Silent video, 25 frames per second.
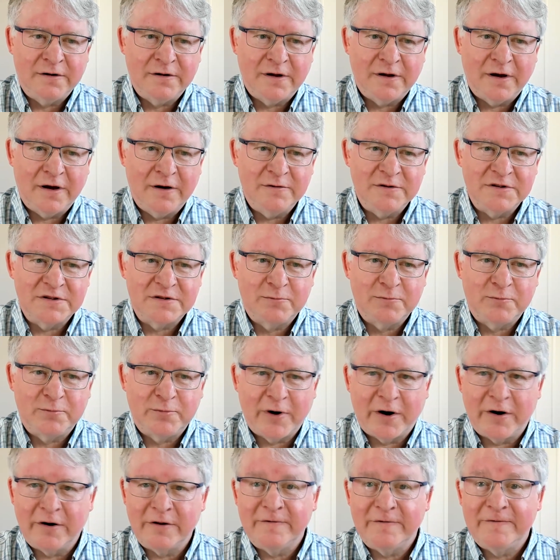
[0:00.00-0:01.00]
I was
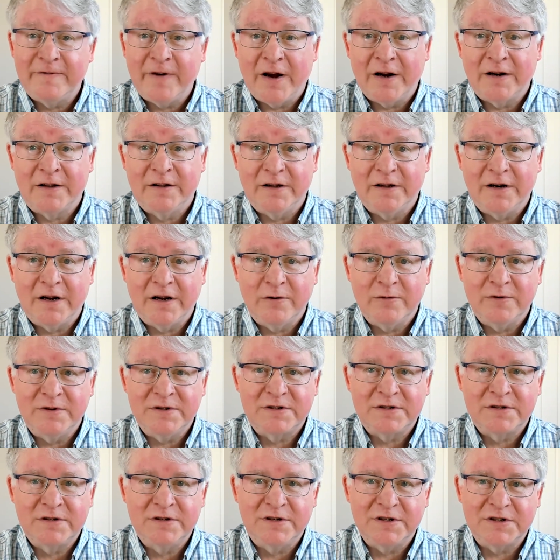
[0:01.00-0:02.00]
proud of the fact that I
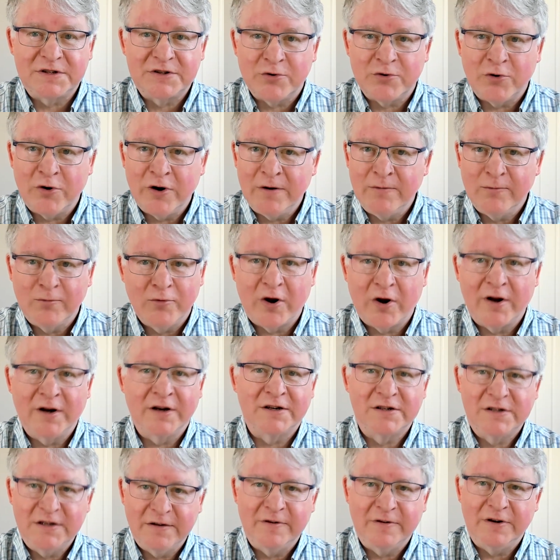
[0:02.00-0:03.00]
was destroying
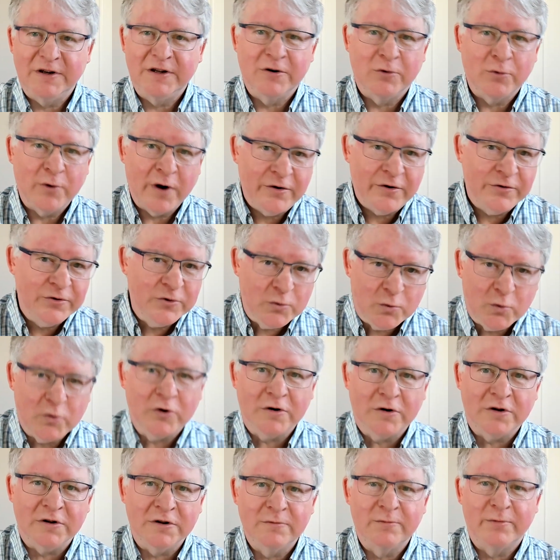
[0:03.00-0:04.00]
productivity around the
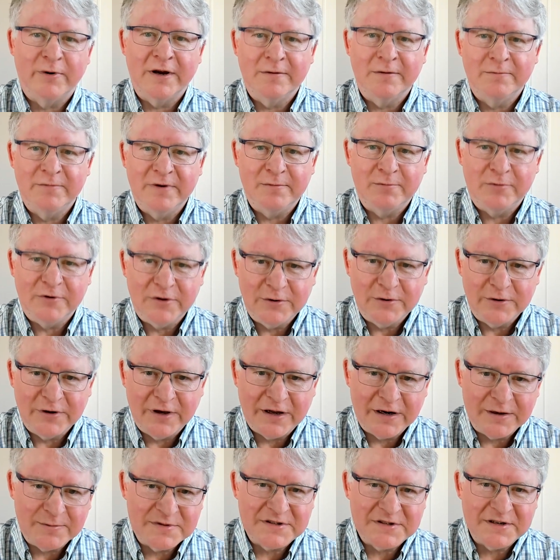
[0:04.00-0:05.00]
world by people who
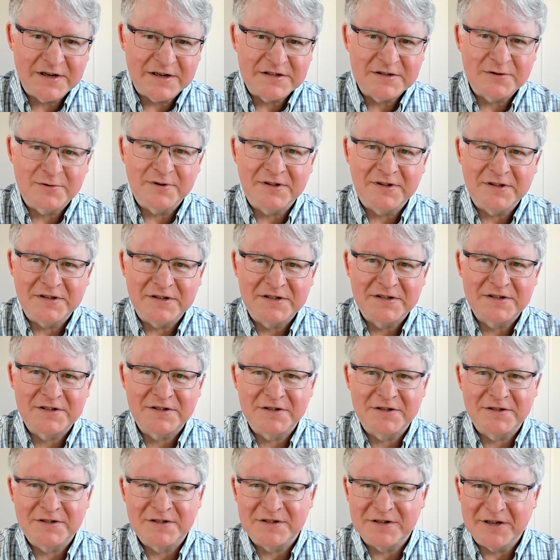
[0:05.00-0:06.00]
got obsessed with
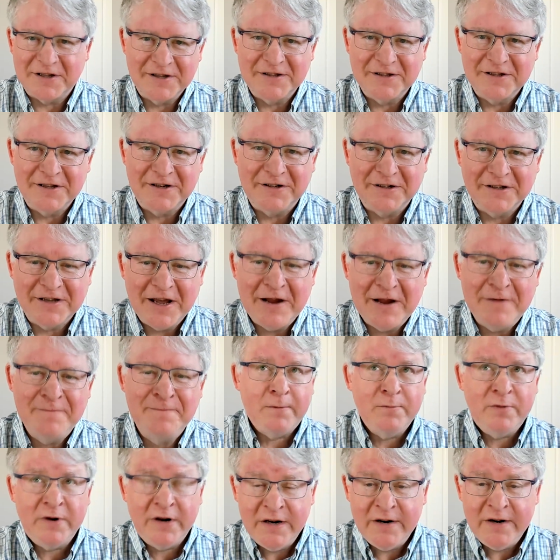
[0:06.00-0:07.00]
this silly little game.
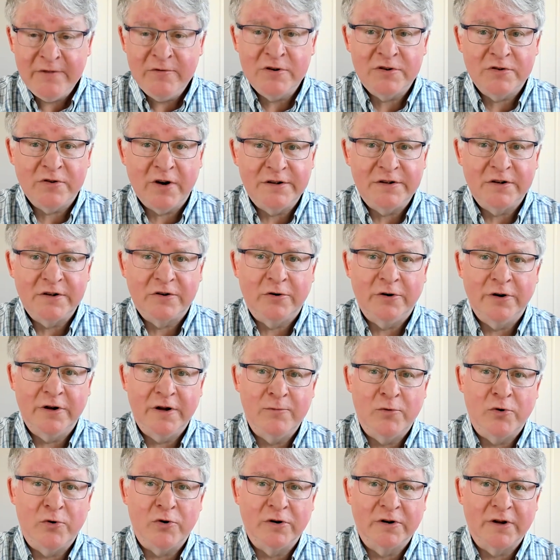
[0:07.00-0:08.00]
But I never tried to
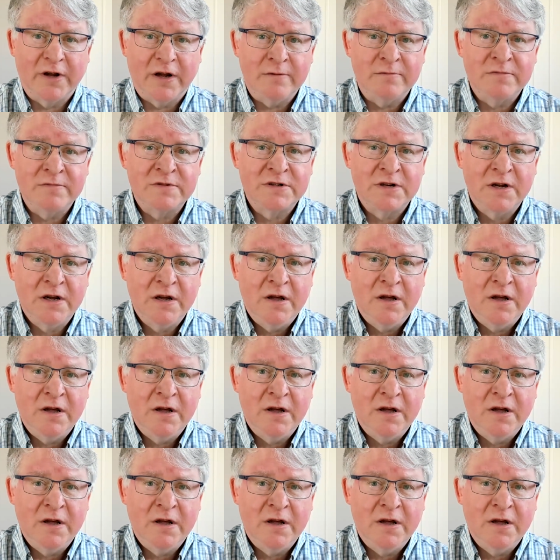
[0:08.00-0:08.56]
create more games.